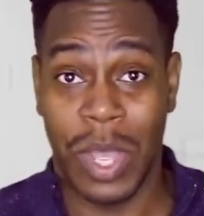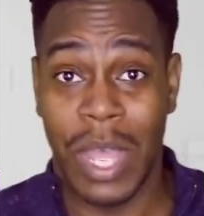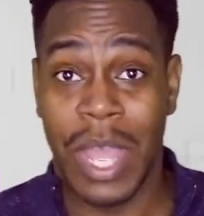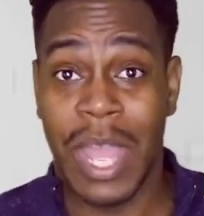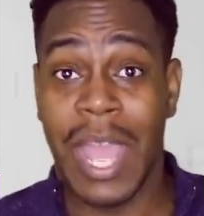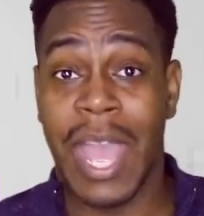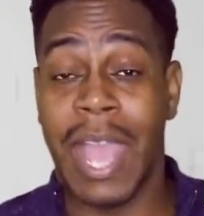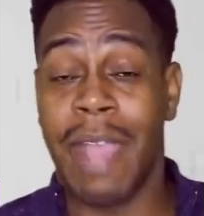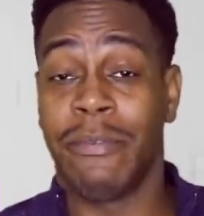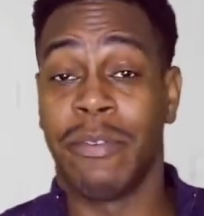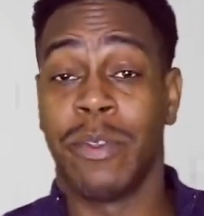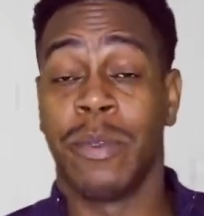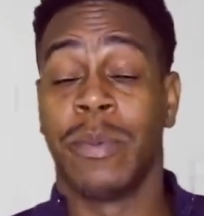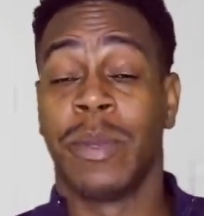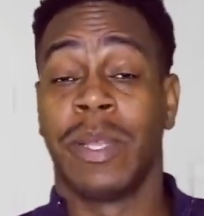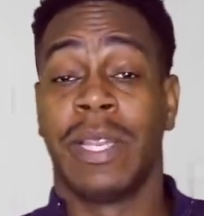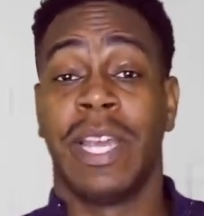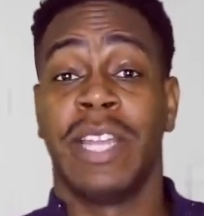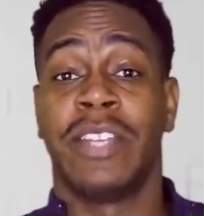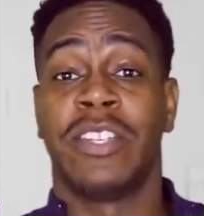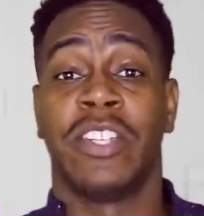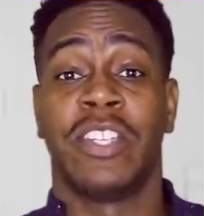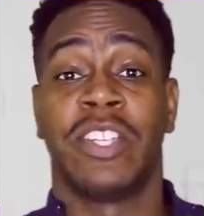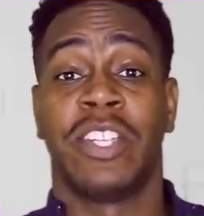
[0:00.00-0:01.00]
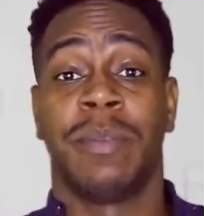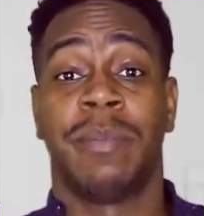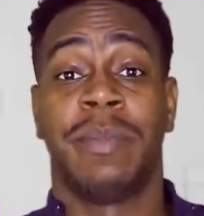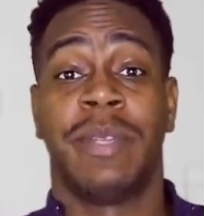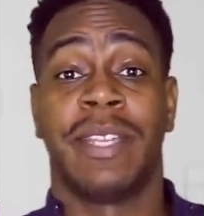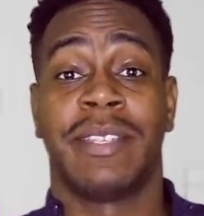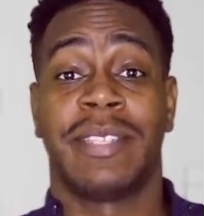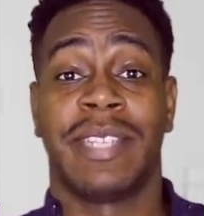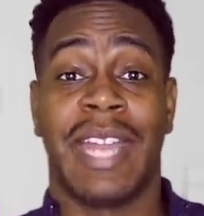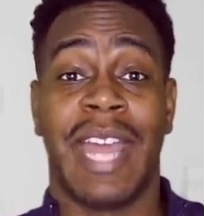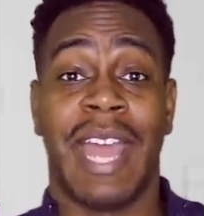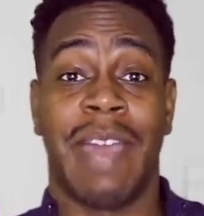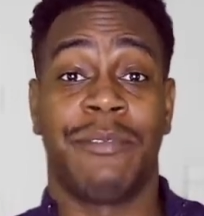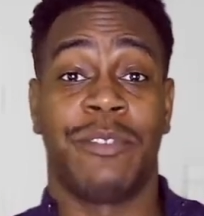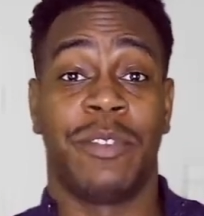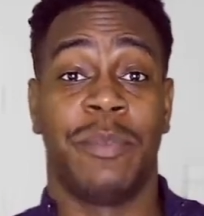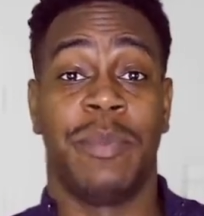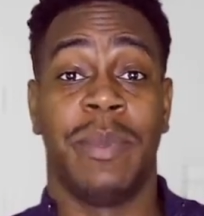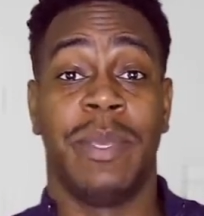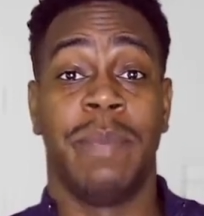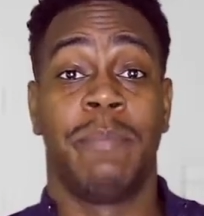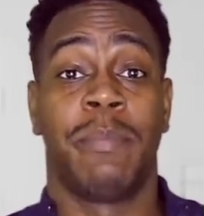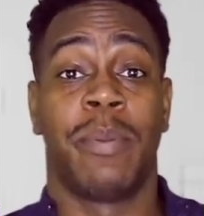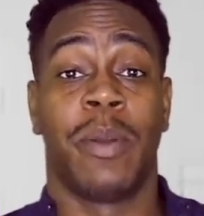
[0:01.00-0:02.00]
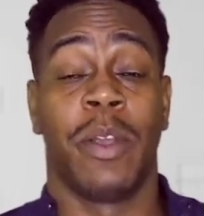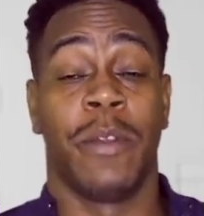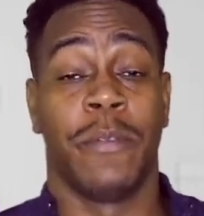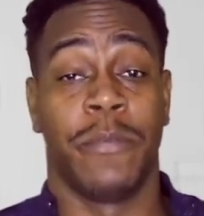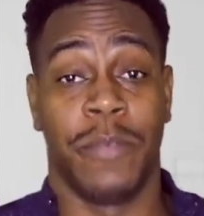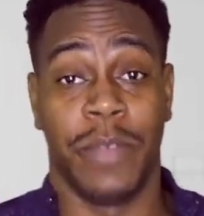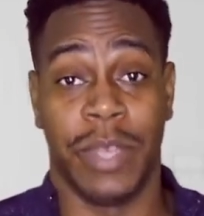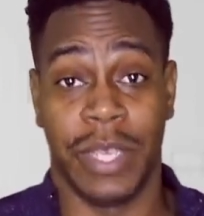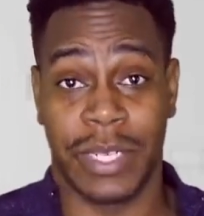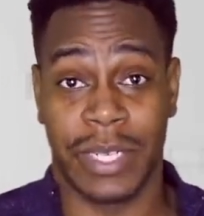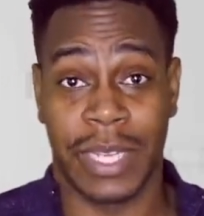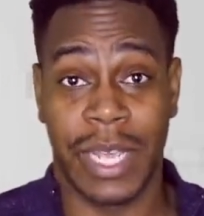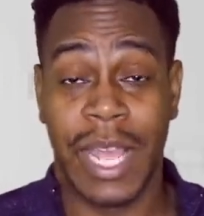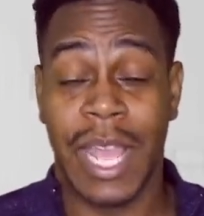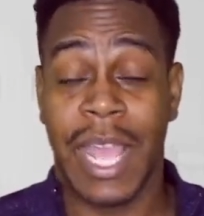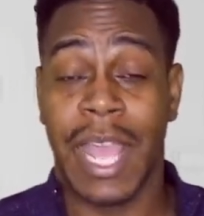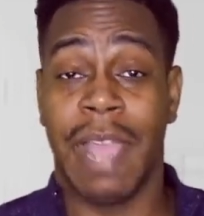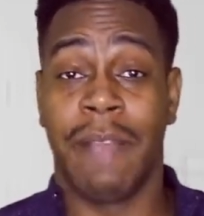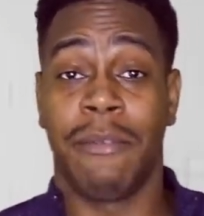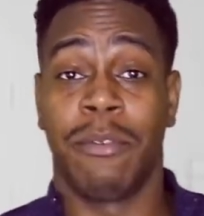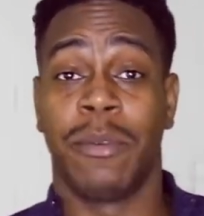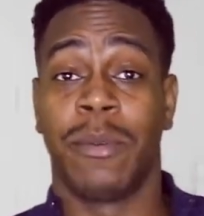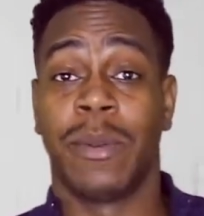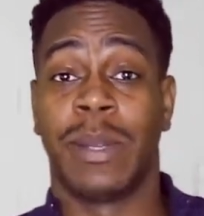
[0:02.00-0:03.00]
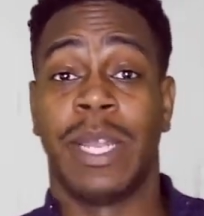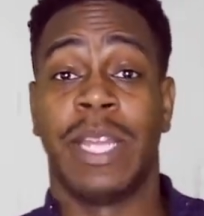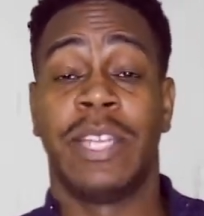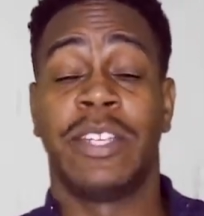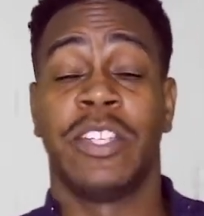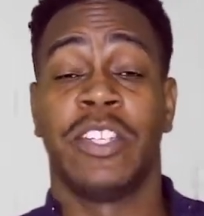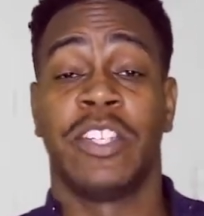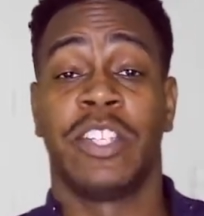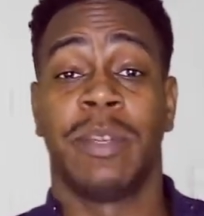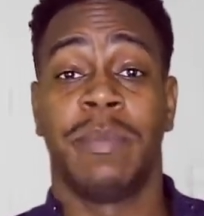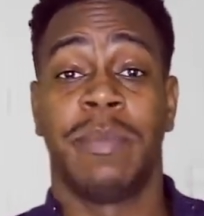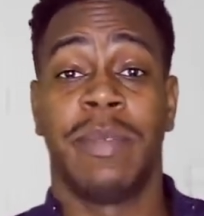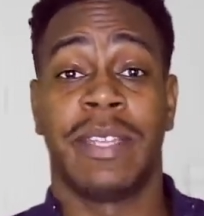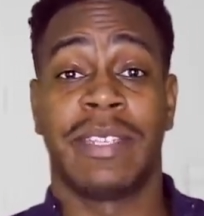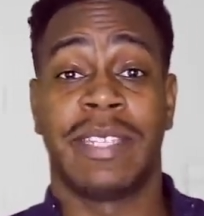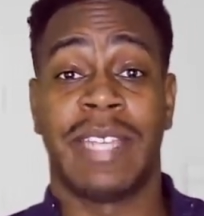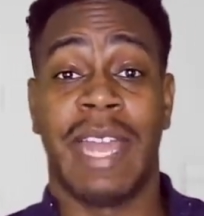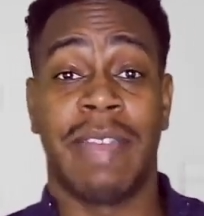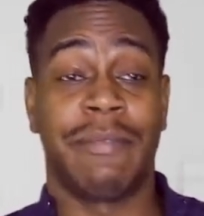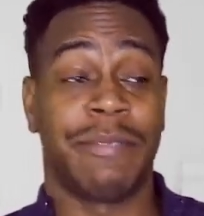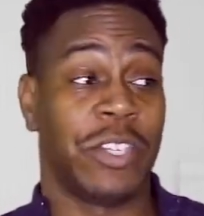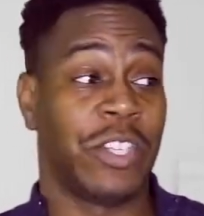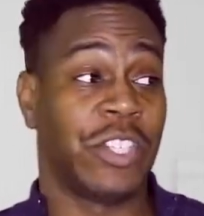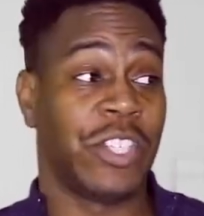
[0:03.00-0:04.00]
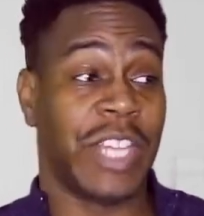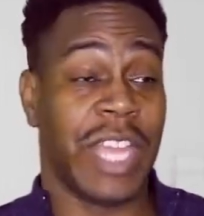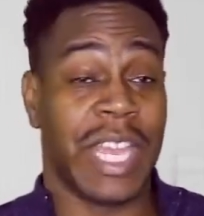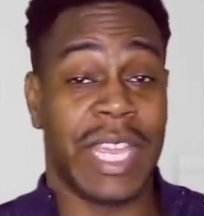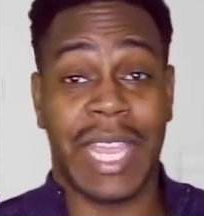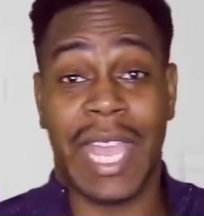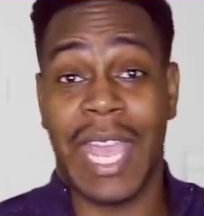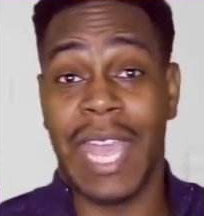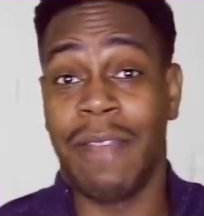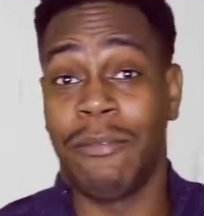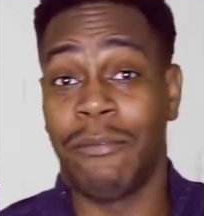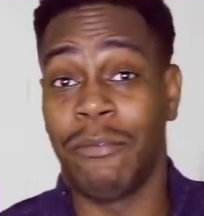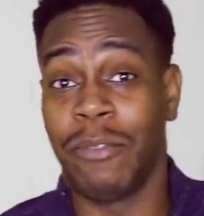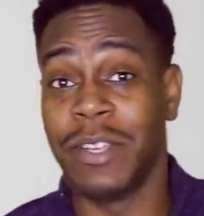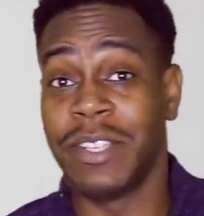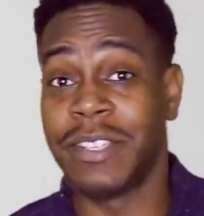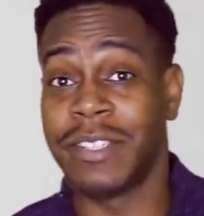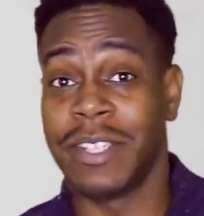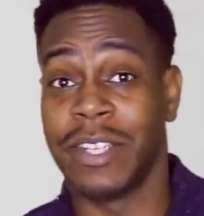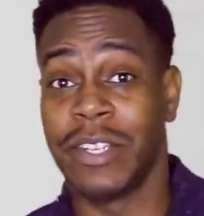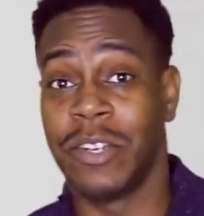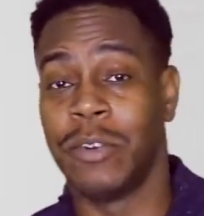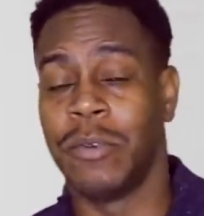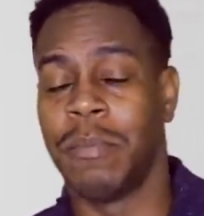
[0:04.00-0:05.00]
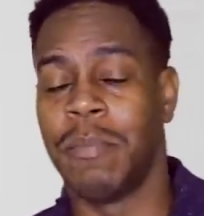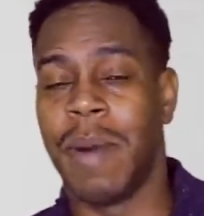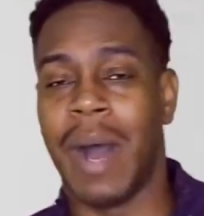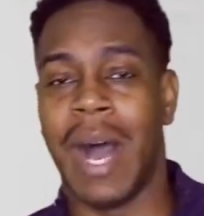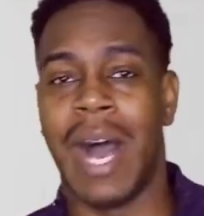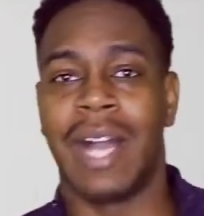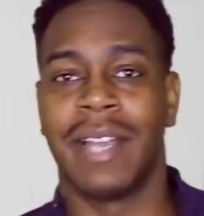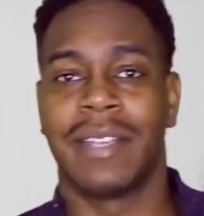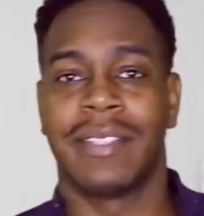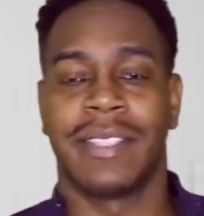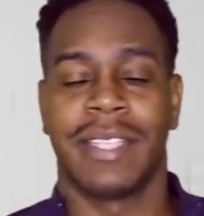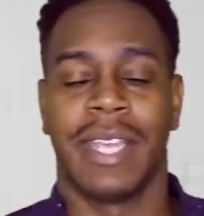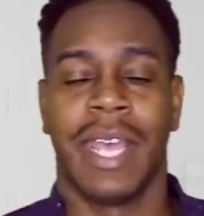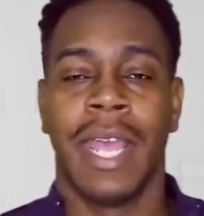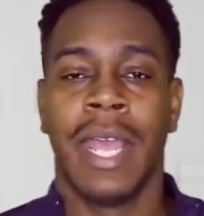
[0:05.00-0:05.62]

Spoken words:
Every relationship doesn't have to be perfect. Every relationship doesn't have to check every single box.